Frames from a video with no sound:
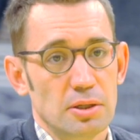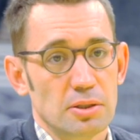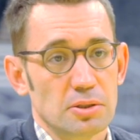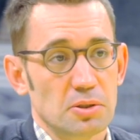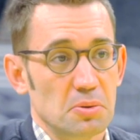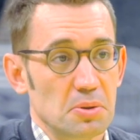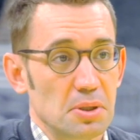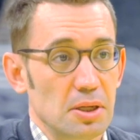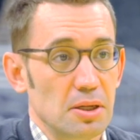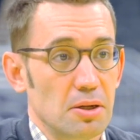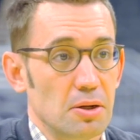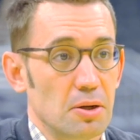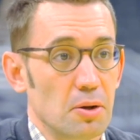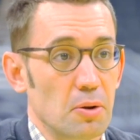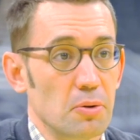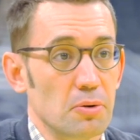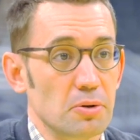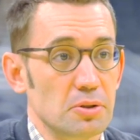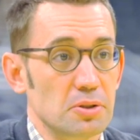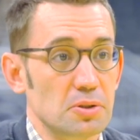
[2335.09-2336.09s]
So we need to
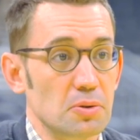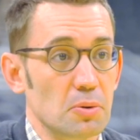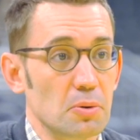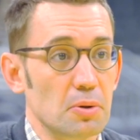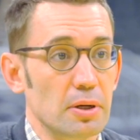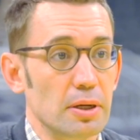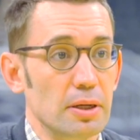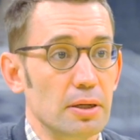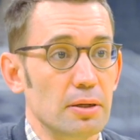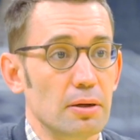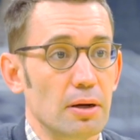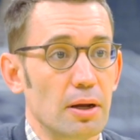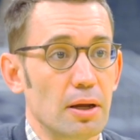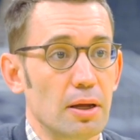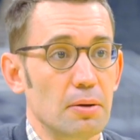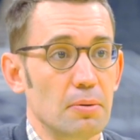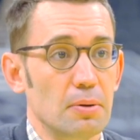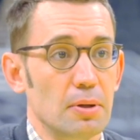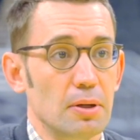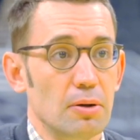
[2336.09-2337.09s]
know their story,
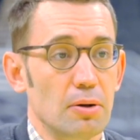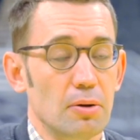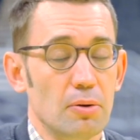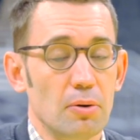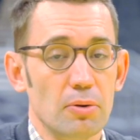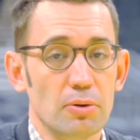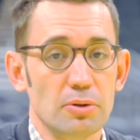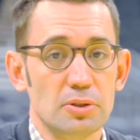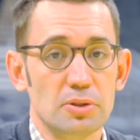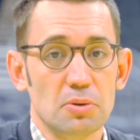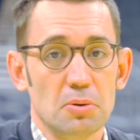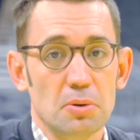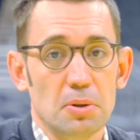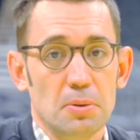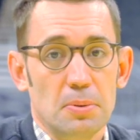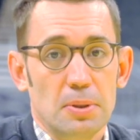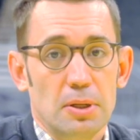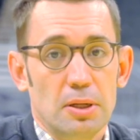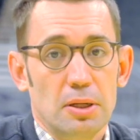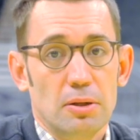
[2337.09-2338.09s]
right? We need to know the
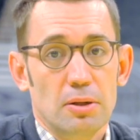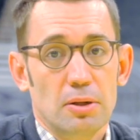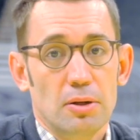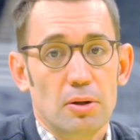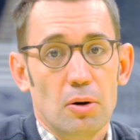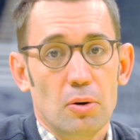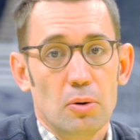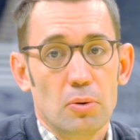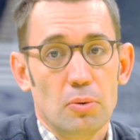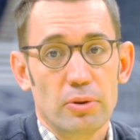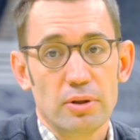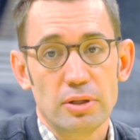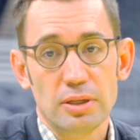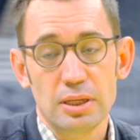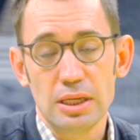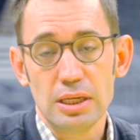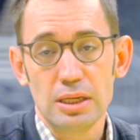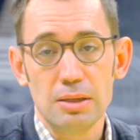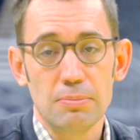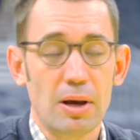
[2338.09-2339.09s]
story. We need to know the
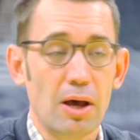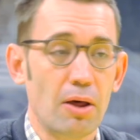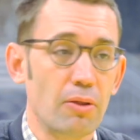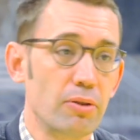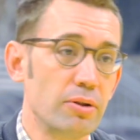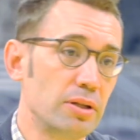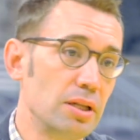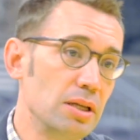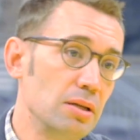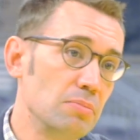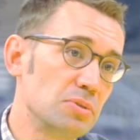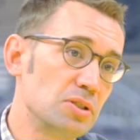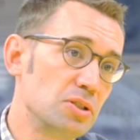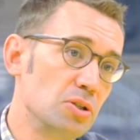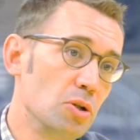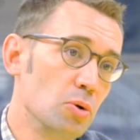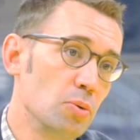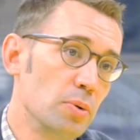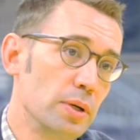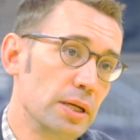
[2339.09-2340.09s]
team, how the team's
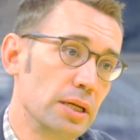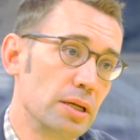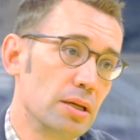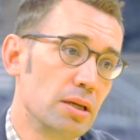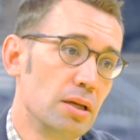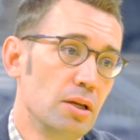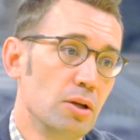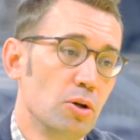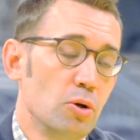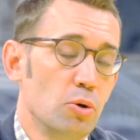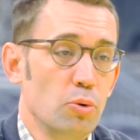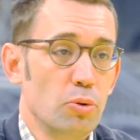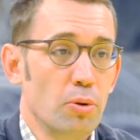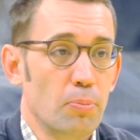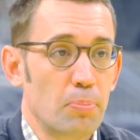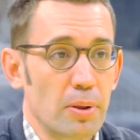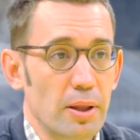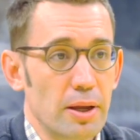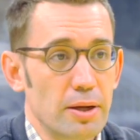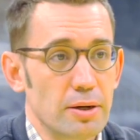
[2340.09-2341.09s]
doing, who the
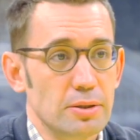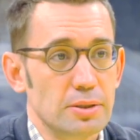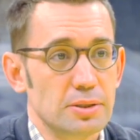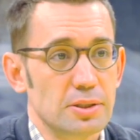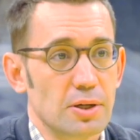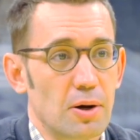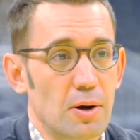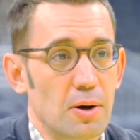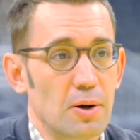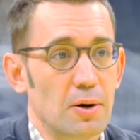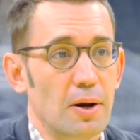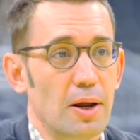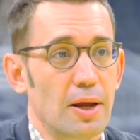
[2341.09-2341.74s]
players are,